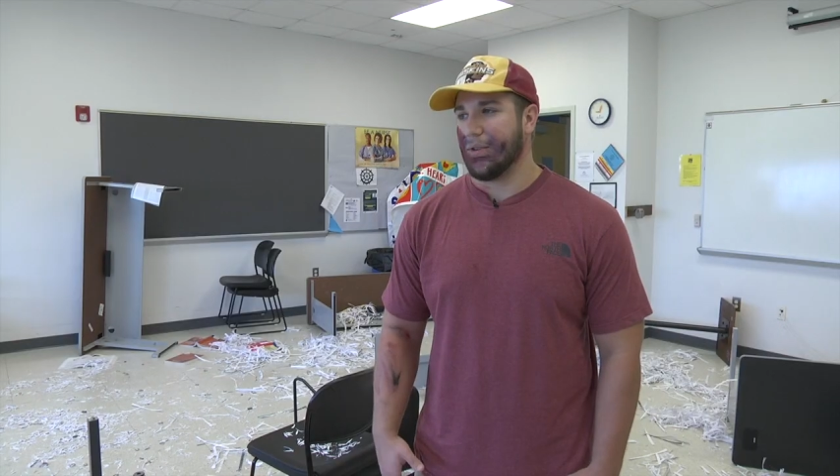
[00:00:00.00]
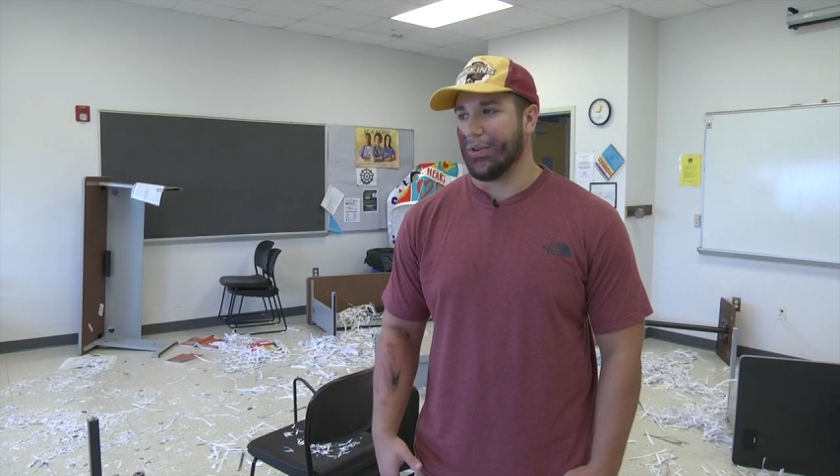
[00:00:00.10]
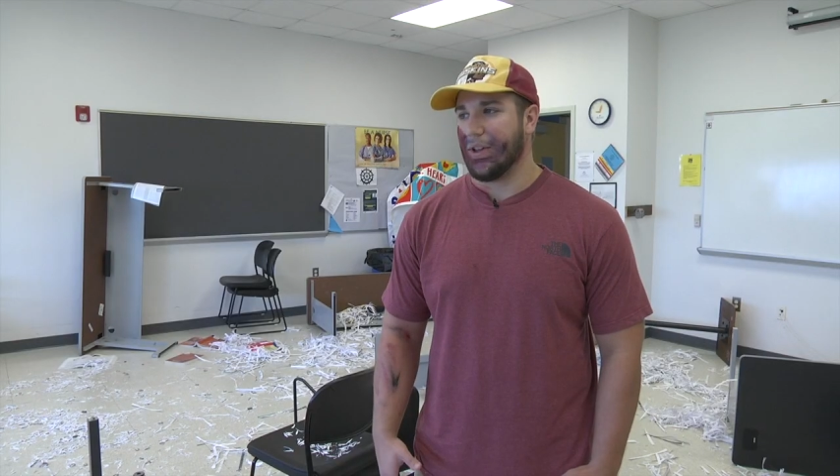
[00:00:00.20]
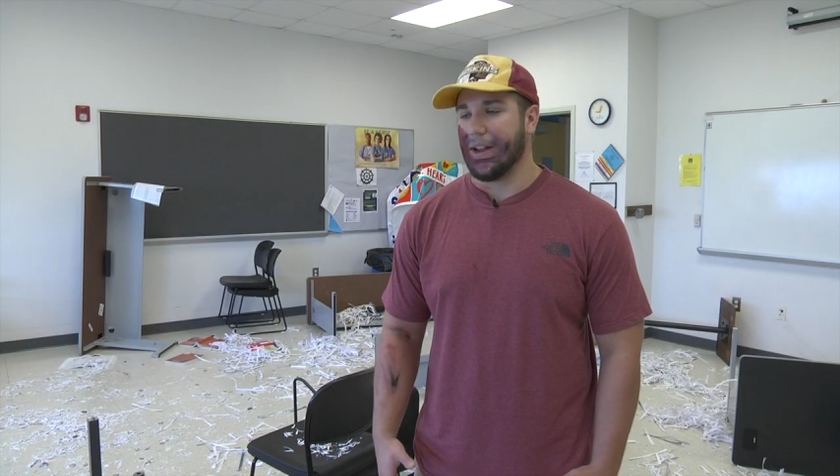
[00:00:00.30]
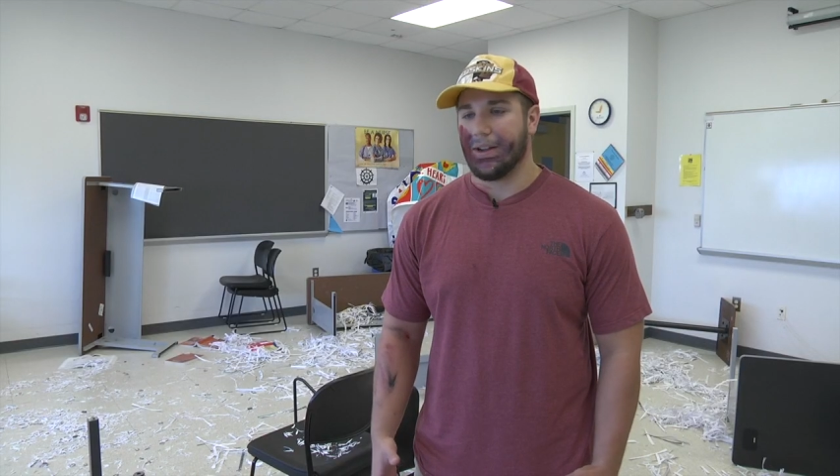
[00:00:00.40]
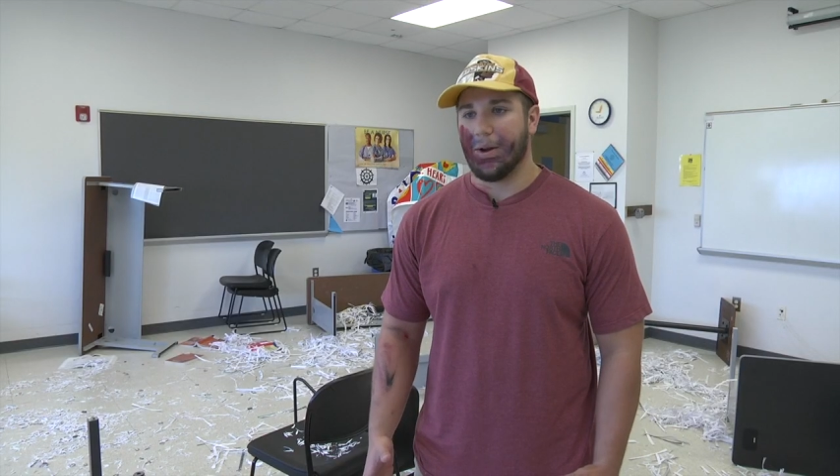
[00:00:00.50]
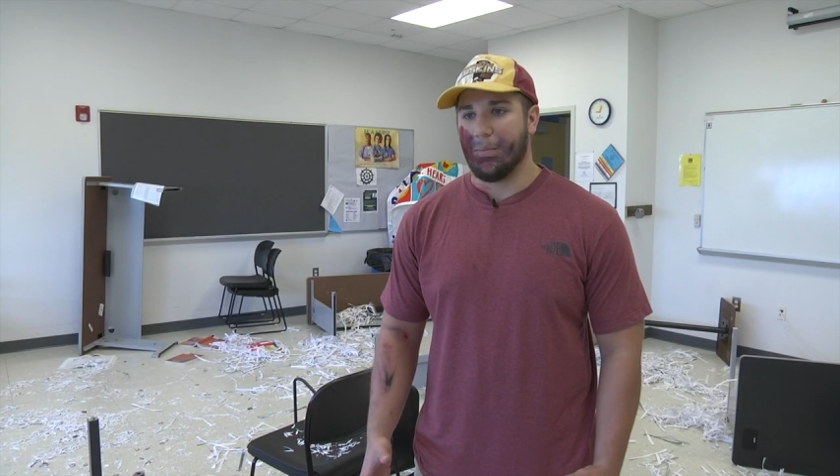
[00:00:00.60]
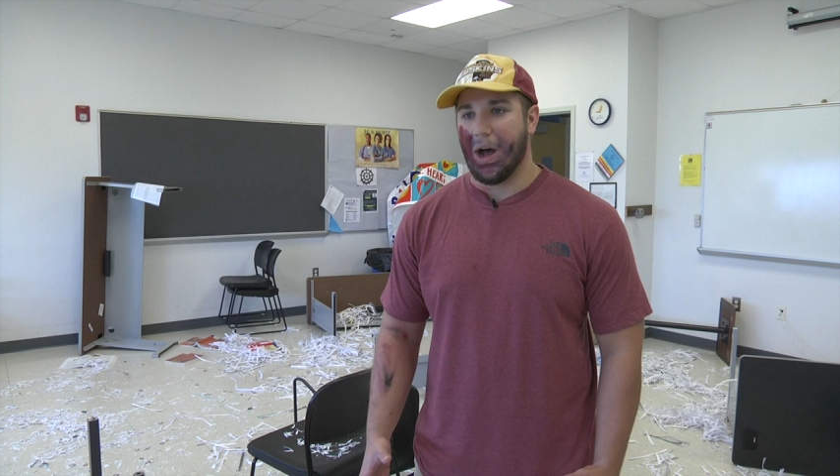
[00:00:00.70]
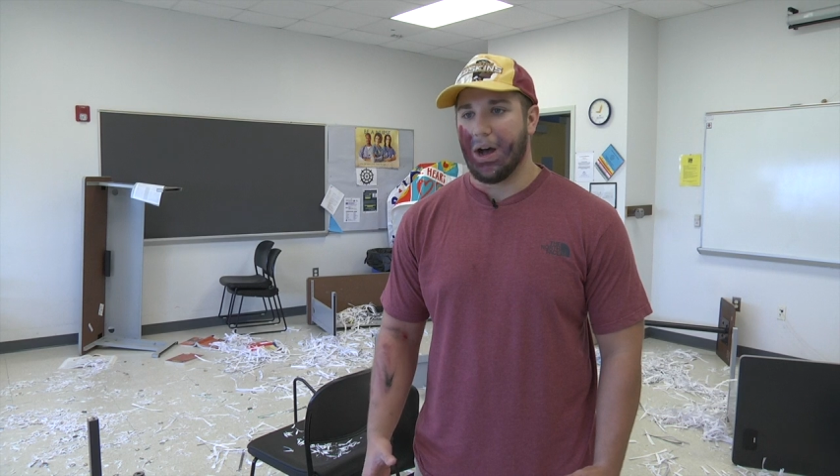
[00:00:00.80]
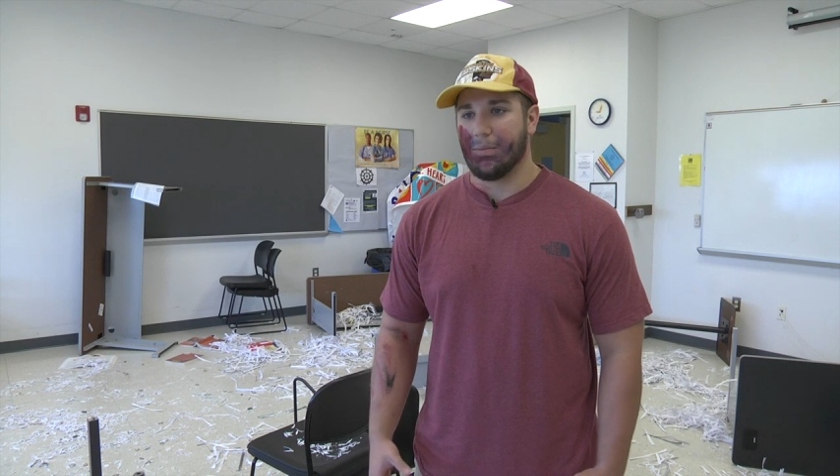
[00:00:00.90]
for like
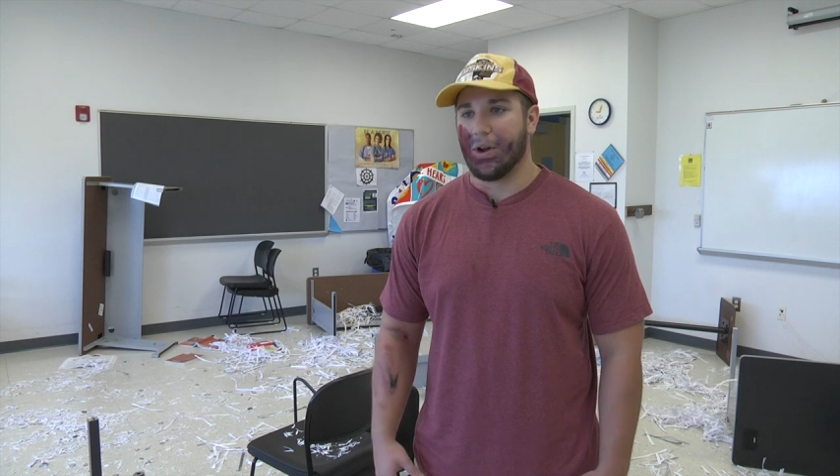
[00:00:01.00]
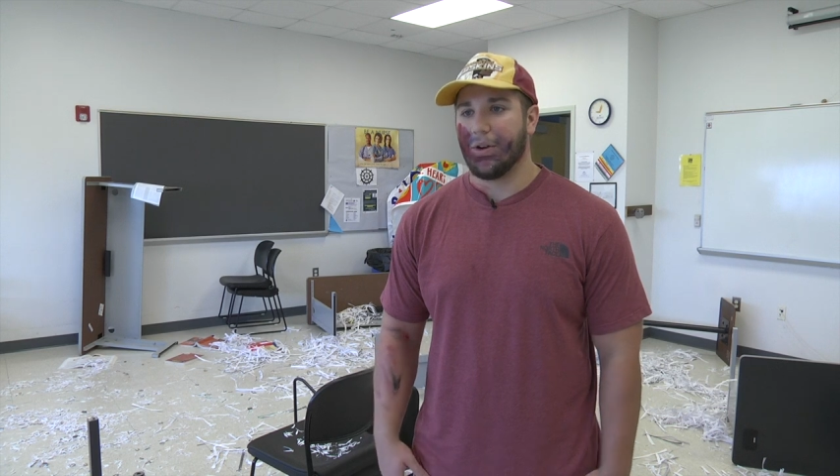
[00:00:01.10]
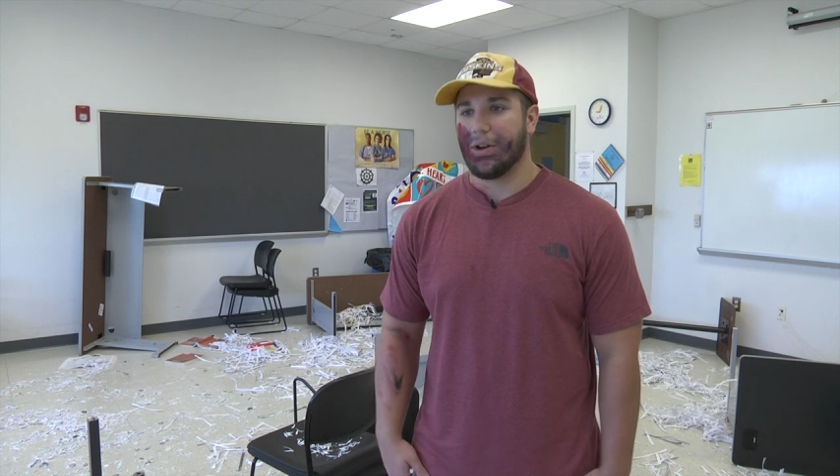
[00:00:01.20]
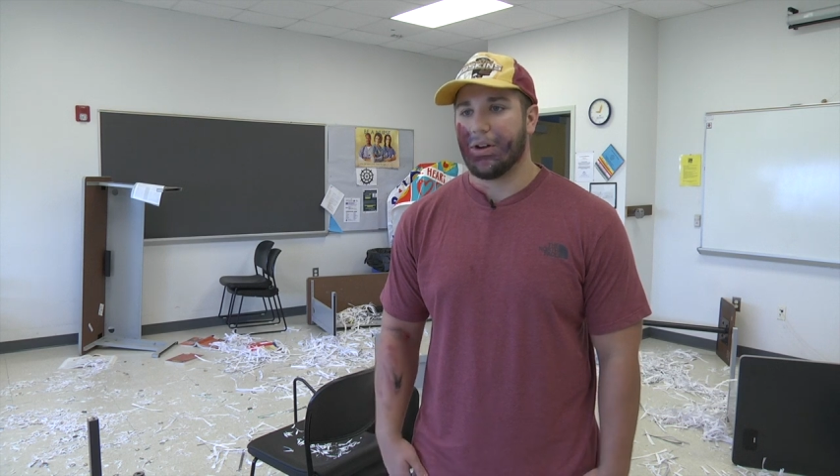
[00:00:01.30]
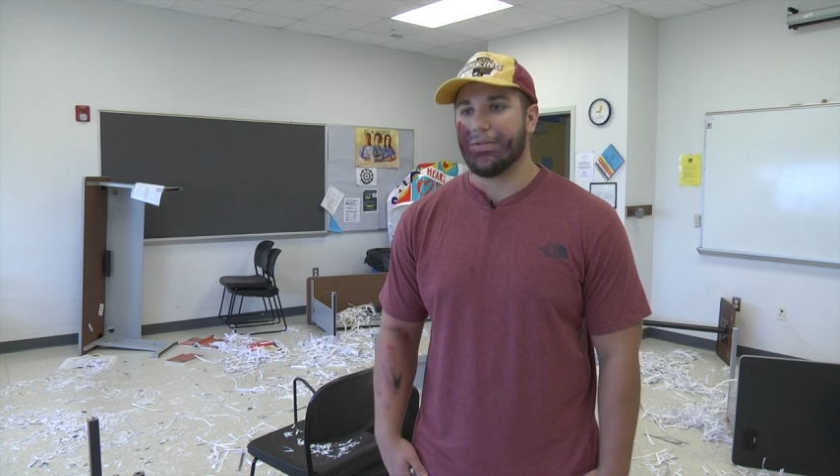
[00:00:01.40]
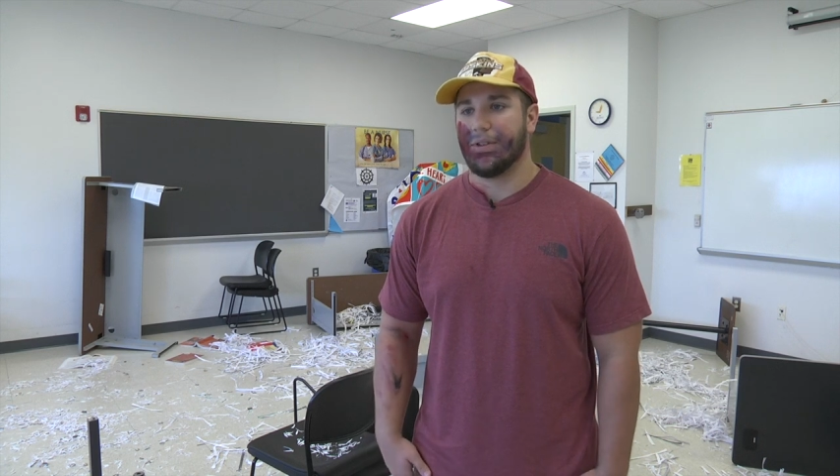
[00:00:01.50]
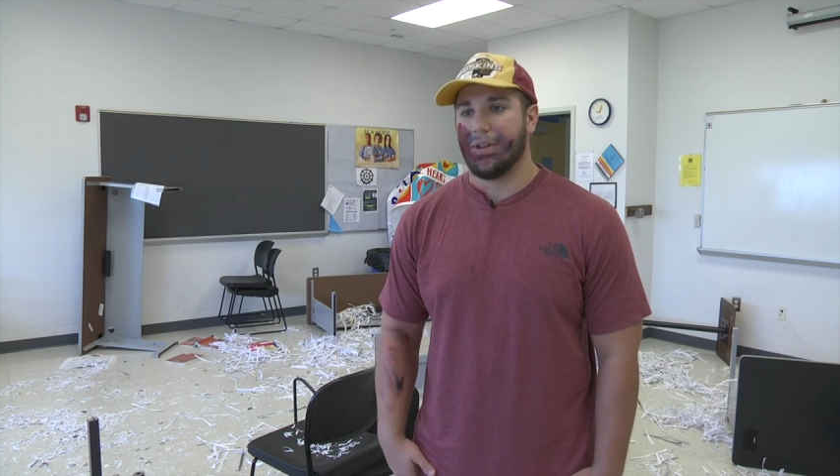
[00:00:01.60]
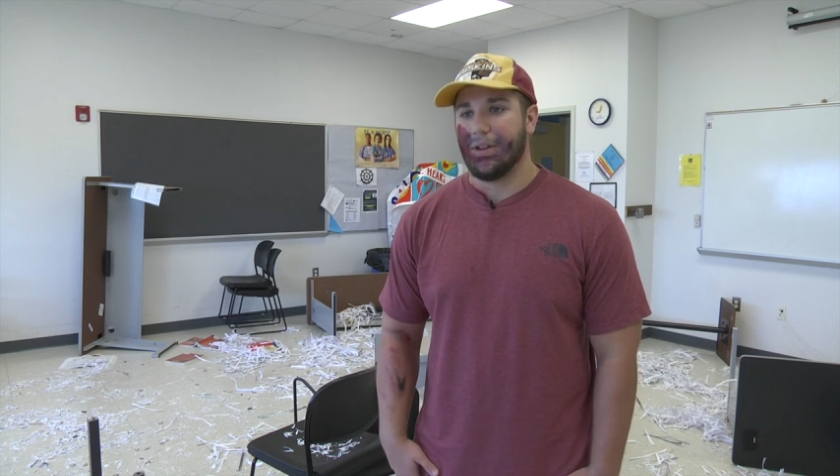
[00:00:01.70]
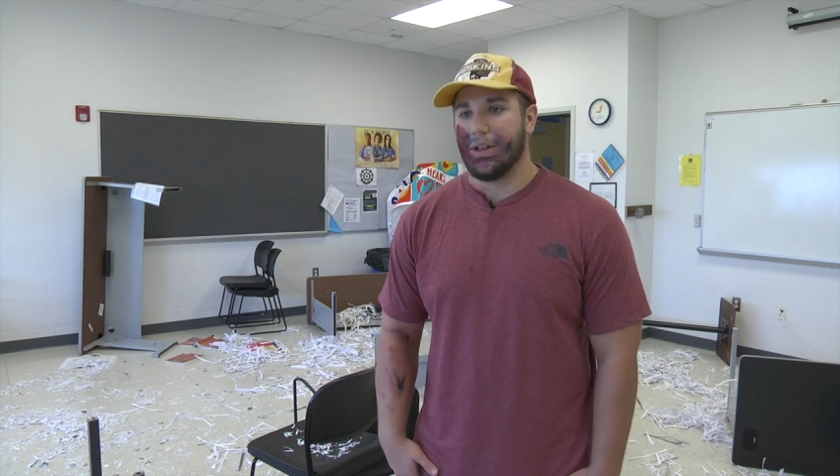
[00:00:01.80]
a bomb going off,